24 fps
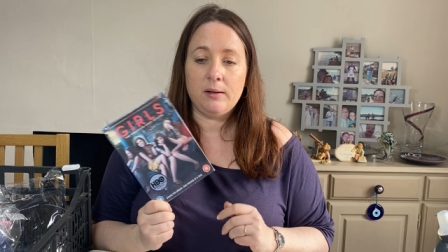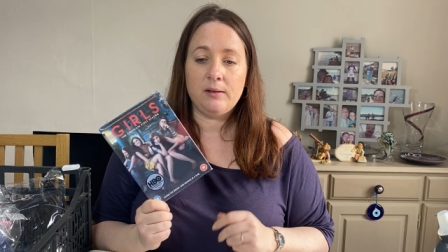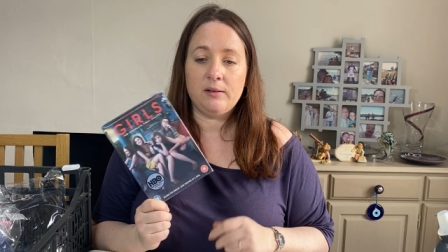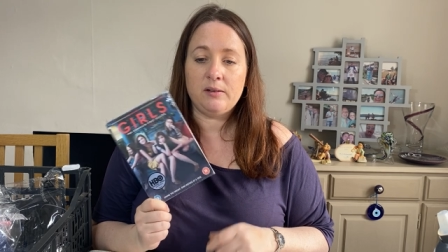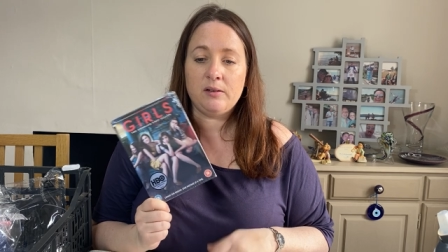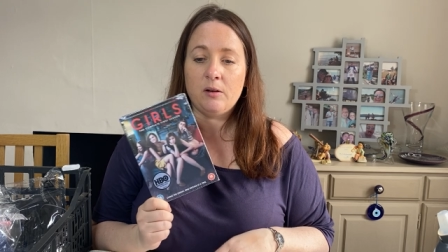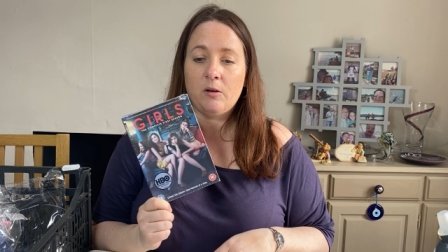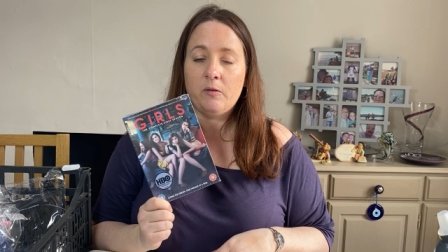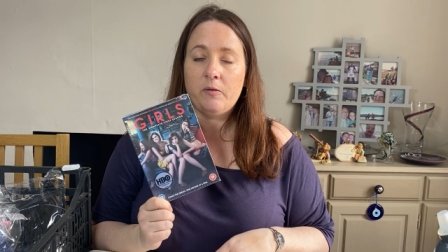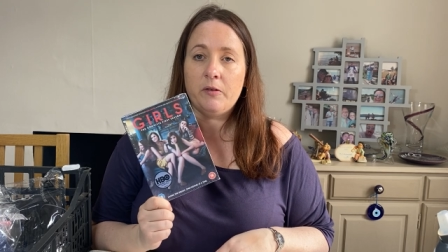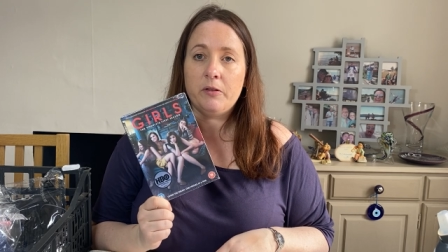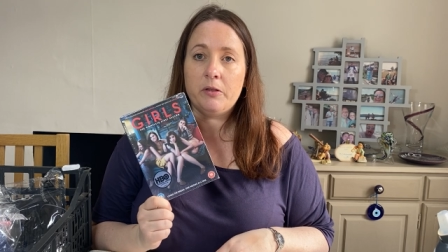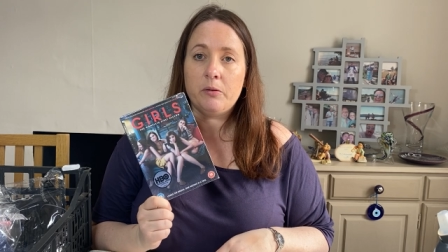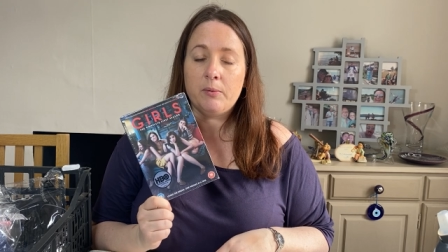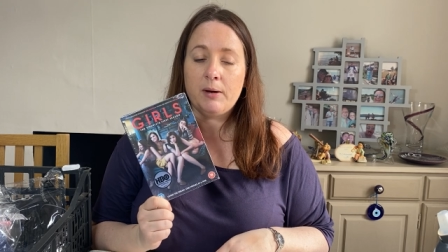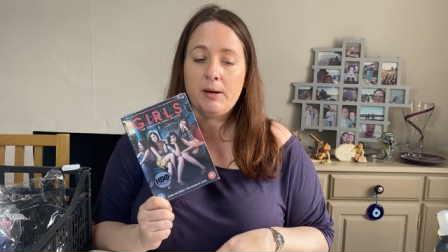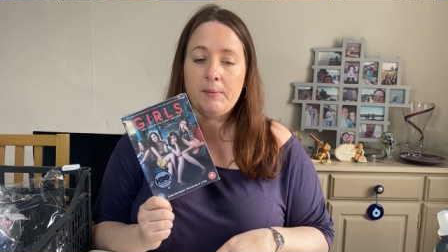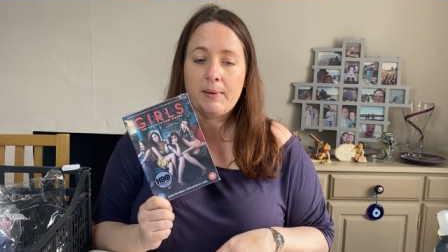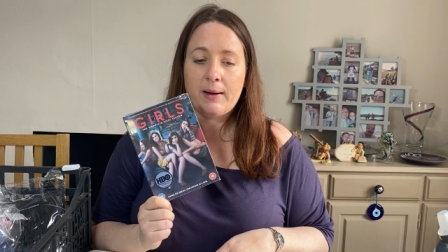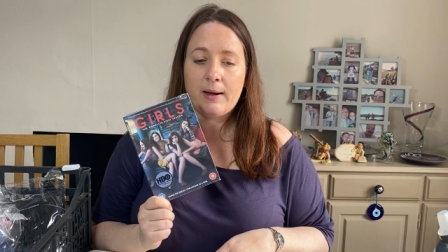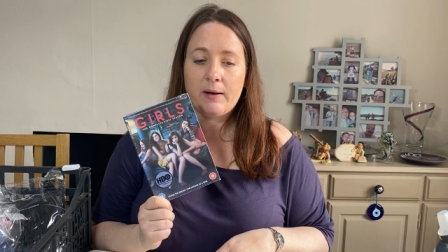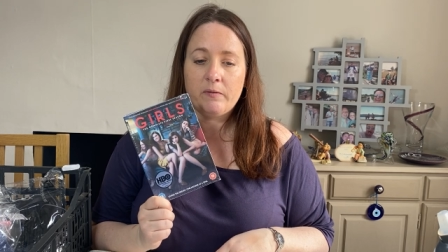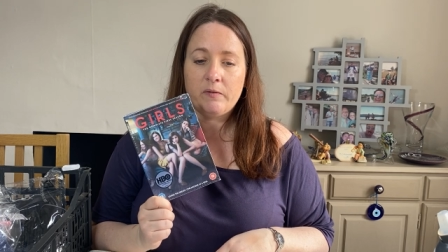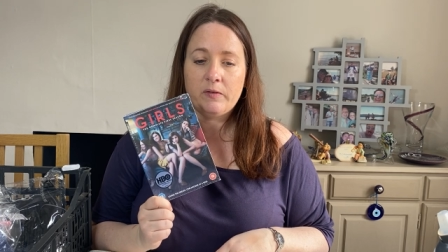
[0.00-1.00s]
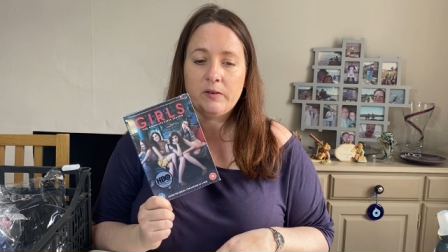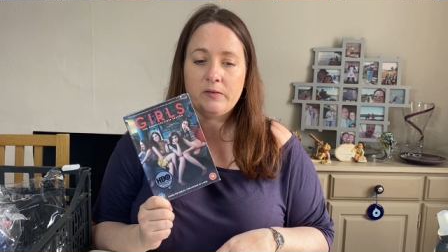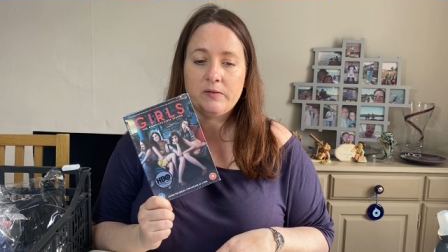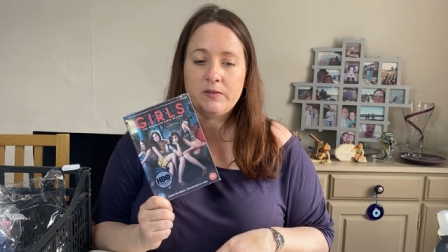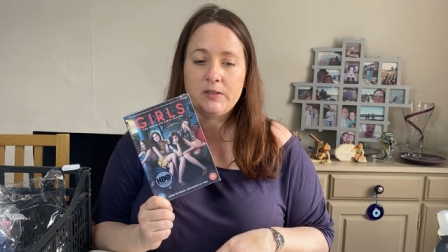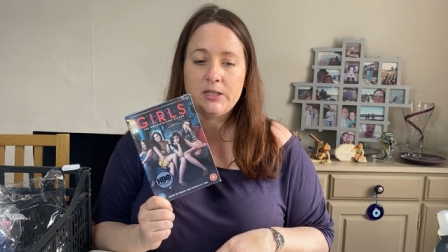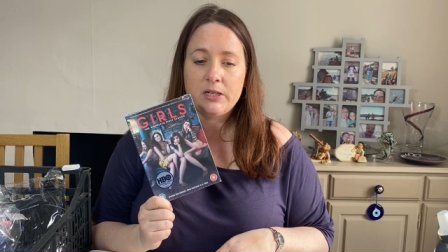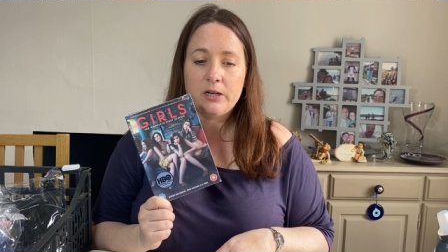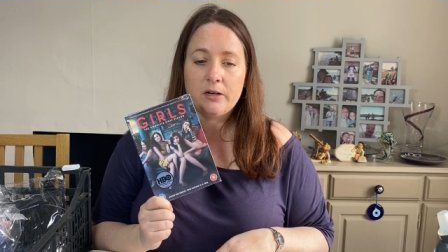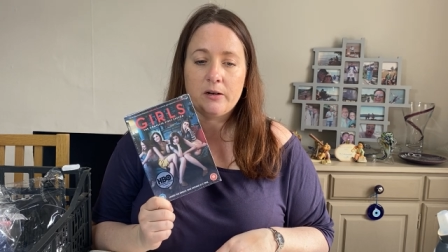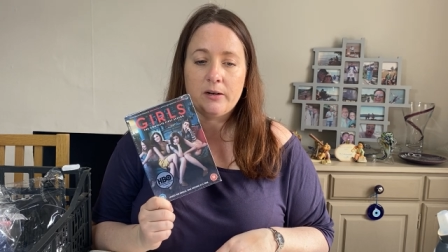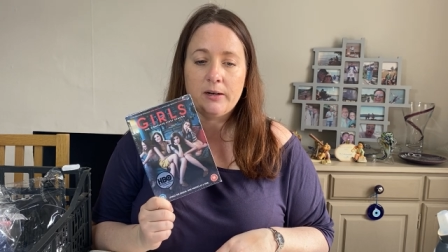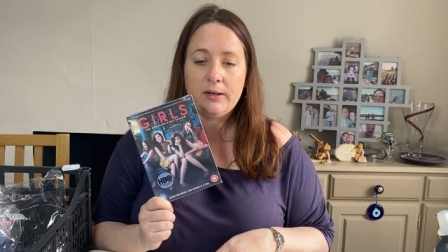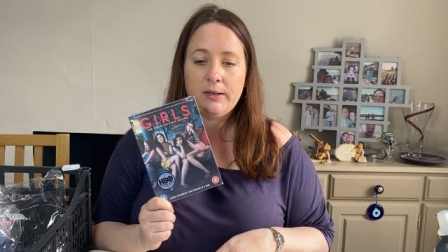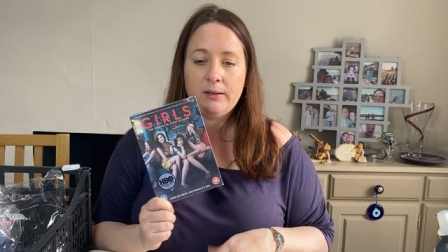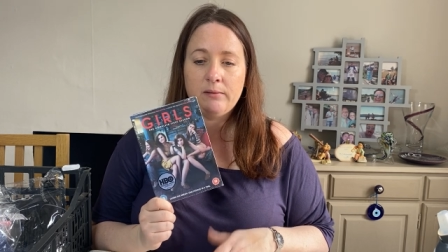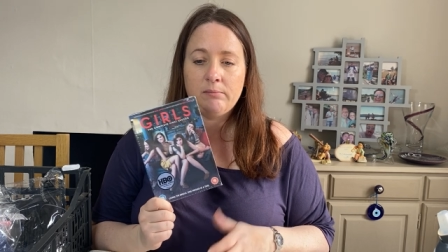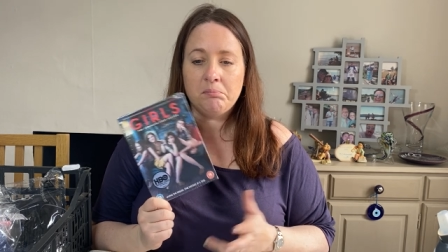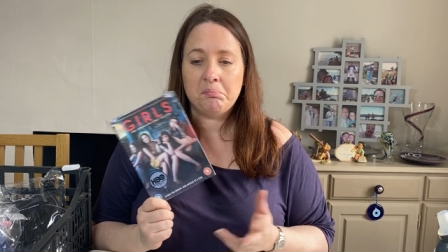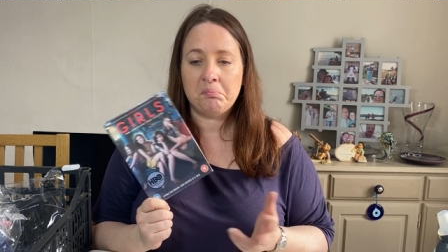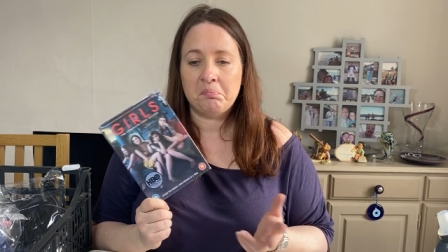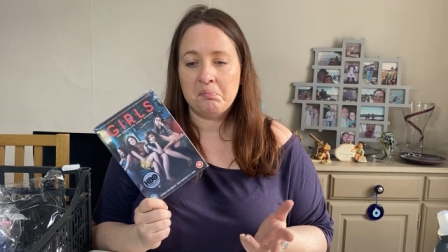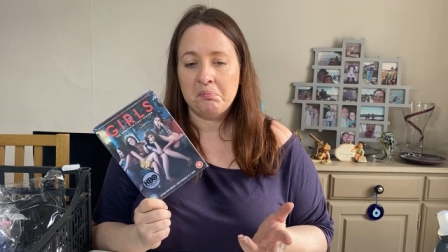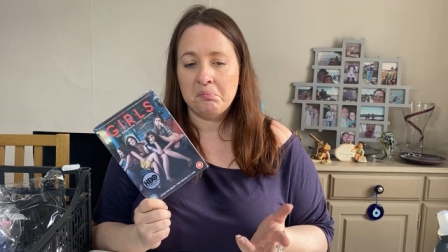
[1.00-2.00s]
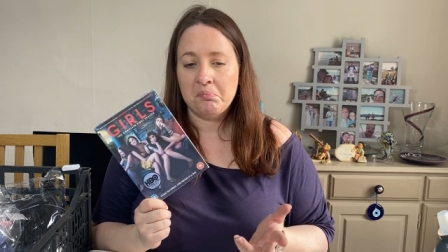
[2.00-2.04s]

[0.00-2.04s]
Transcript: It sold for £3.59,